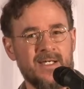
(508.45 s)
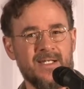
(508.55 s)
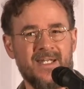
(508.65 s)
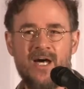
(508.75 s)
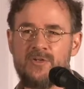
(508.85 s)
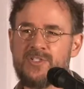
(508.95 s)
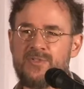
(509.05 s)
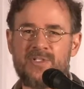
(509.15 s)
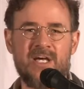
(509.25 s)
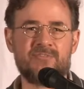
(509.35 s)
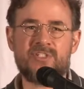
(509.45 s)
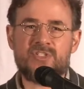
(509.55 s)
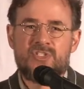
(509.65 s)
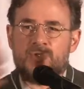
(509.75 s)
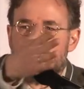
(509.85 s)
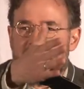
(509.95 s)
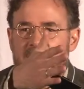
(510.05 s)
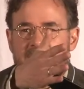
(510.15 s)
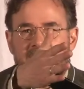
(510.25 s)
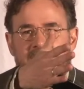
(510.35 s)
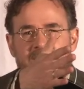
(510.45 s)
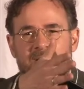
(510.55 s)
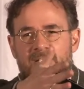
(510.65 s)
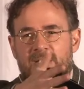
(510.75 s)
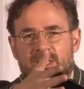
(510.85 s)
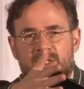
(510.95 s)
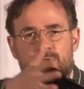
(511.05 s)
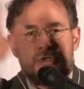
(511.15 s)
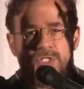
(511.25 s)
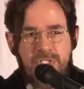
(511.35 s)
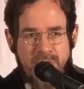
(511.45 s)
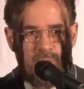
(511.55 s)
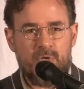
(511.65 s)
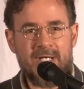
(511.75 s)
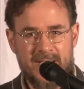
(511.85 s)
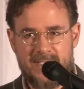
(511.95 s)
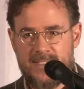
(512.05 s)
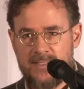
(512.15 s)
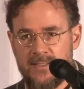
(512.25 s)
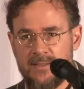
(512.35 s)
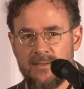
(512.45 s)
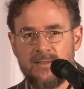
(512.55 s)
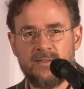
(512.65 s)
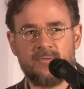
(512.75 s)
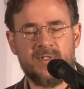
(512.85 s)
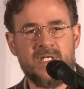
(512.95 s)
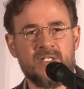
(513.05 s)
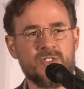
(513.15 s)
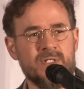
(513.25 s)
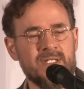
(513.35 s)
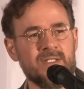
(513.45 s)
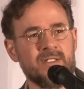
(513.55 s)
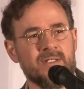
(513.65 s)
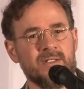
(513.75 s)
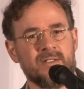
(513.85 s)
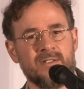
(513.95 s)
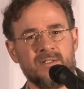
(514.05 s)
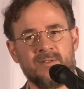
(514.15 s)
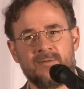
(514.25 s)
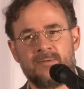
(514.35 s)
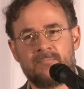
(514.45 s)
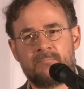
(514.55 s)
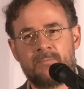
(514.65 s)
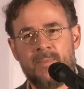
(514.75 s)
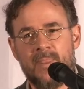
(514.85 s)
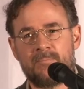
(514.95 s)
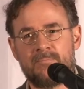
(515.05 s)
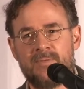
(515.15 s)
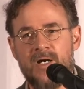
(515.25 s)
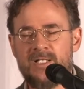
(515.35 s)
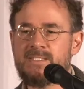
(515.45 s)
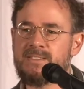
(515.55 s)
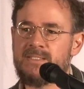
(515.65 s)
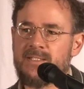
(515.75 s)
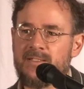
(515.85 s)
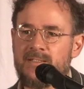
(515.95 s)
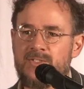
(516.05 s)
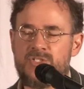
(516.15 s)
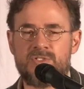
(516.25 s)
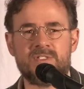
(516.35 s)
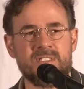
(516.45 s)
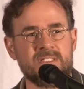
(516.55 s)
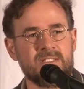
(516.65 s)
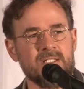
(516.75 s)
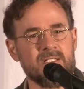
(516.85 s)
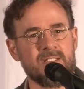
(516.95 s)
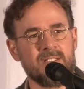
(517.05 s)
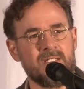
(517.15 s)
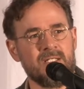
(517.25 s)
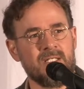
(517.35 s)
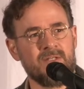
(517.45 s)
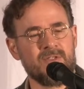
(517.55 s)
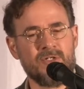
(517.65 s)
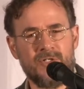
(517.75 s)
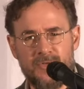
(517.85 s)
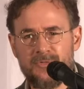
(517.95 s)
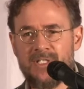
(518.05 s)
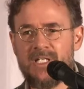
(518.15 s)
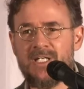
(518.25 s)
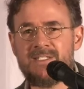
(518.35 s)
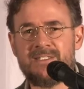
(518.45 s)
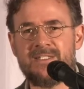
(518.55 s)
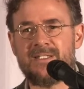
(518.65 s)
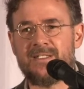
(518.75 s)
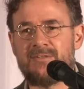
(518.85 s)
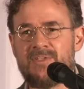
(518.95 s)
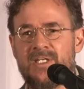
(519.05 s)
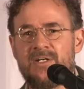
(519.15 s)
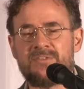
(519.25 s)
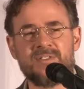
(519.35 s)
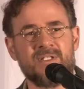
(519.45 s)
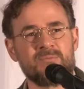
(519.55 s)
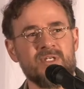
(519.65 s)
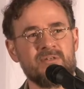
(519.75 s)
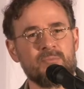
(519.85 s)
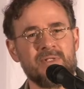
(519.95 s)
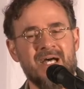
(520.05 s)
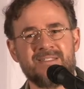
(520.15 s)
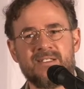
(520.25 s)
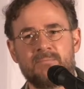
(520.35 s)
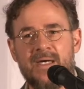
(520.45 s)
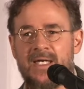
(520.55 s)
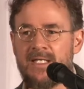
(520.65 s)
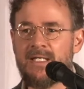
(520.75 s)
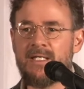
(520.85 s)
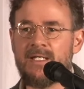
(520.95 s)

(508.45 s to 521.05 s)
And now children have these short little nutrition breaks where they can drink their boxed juices and eat their cold cuts and everything else that comes out of a plastic bag